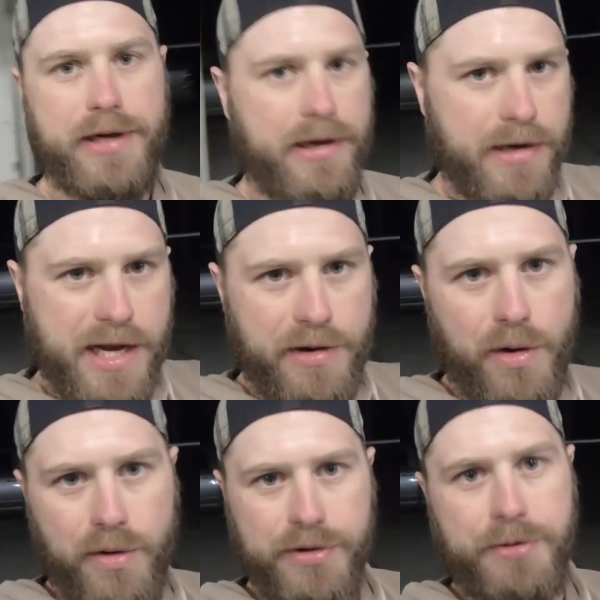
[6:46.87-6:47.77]
there and
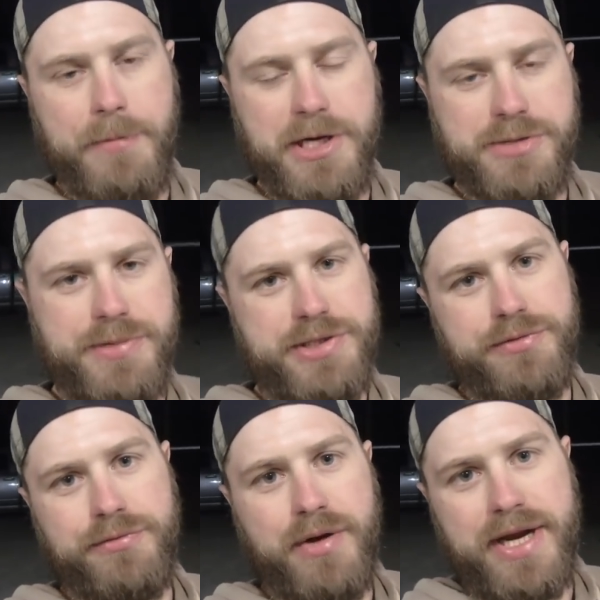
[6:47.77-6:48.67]
all your measurements
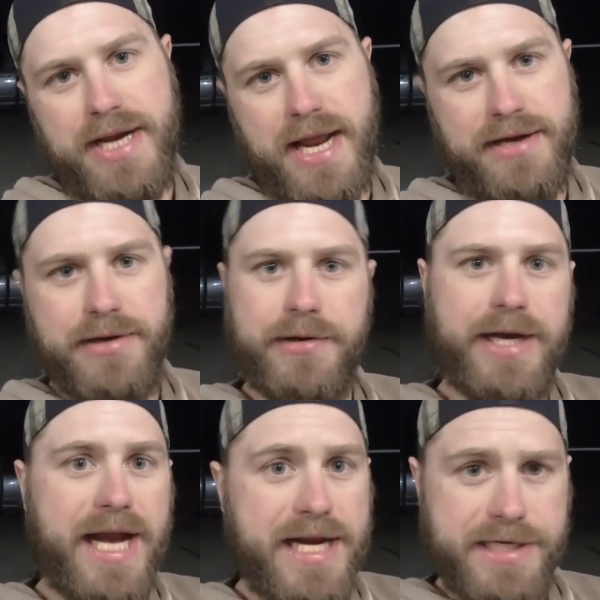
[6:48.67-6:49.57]
are right and your
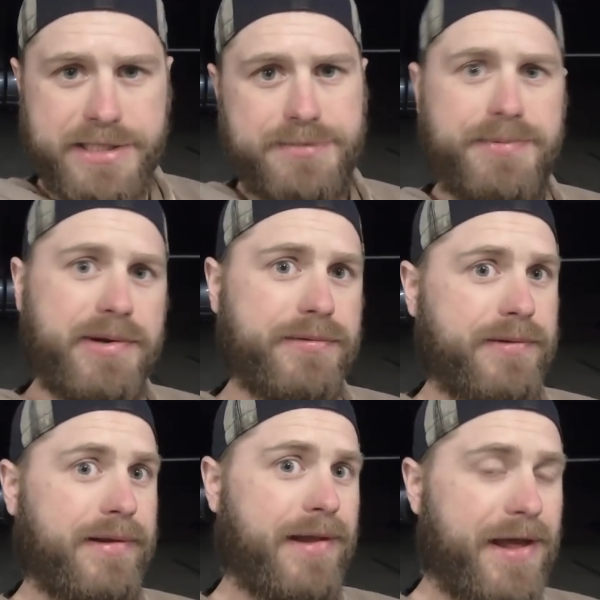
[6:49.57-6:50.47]
cage is built
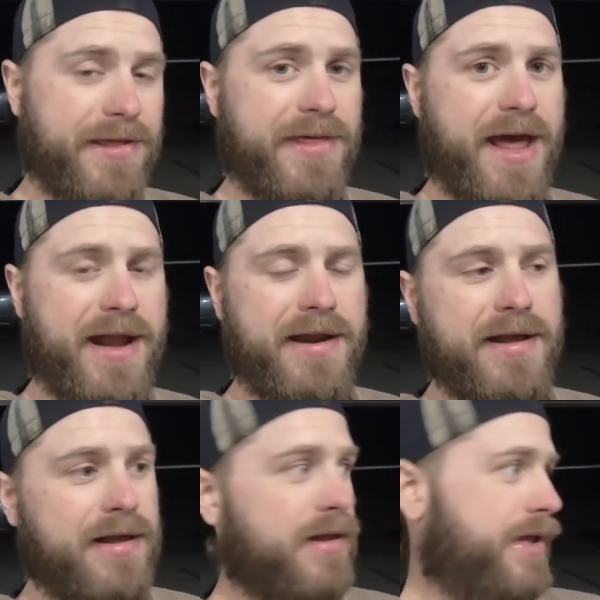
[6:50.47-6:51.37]
like that,
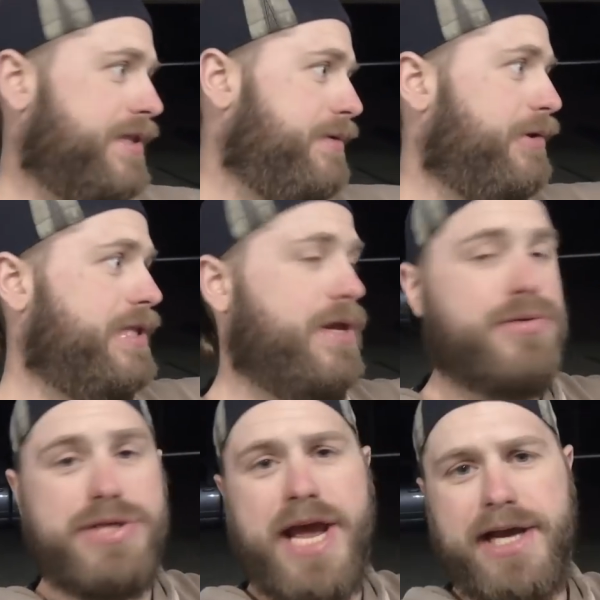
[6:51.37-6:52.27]
like with
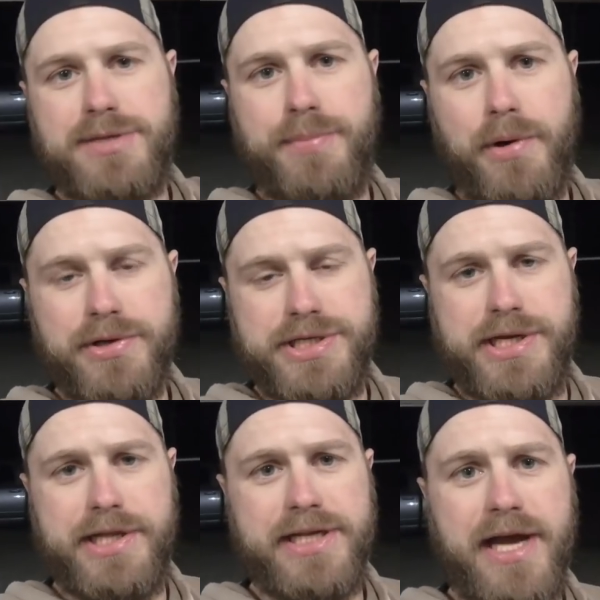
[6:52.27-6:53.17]
those X bars
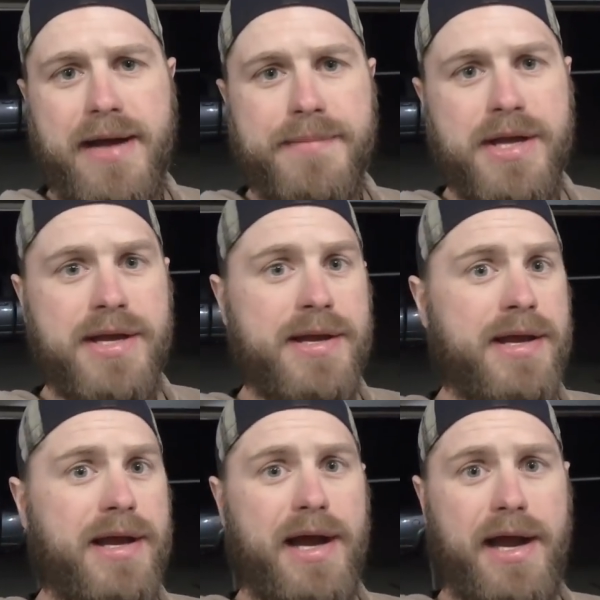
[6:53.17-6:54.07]
in the top,
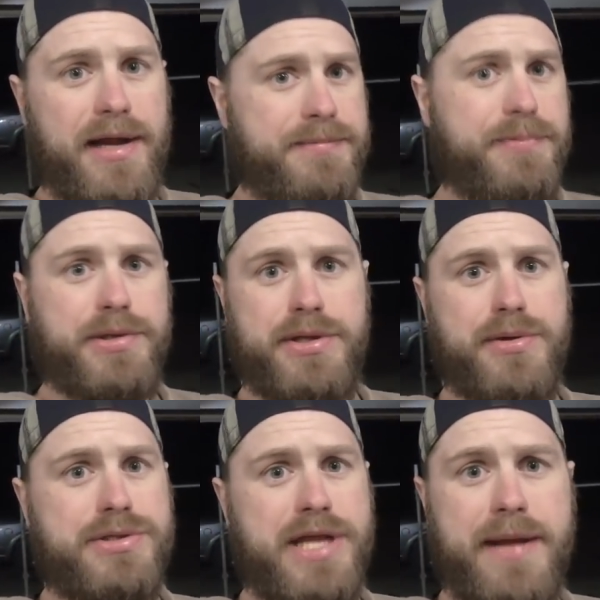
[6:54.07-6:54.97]
I put
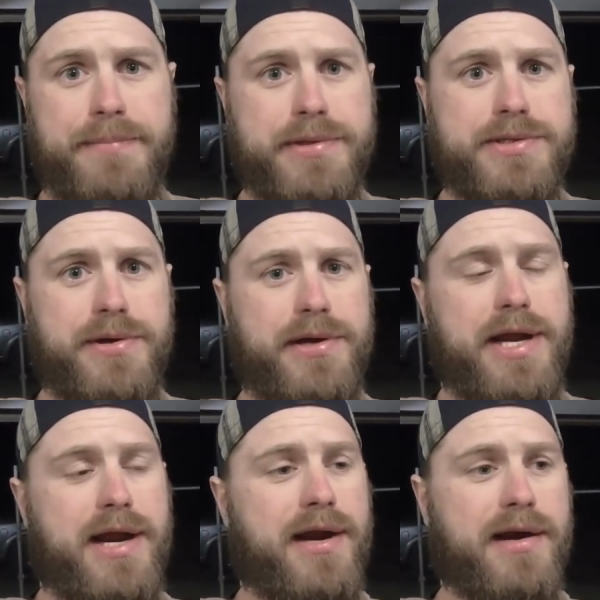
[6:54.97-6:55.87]
those templates on
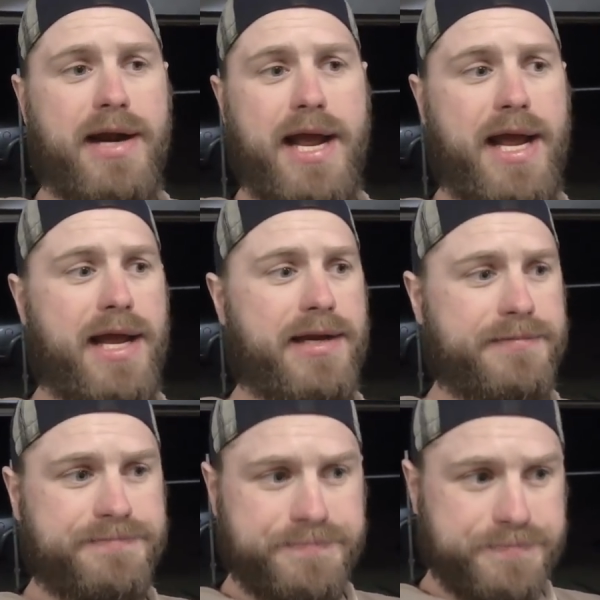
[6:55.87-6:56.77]
there and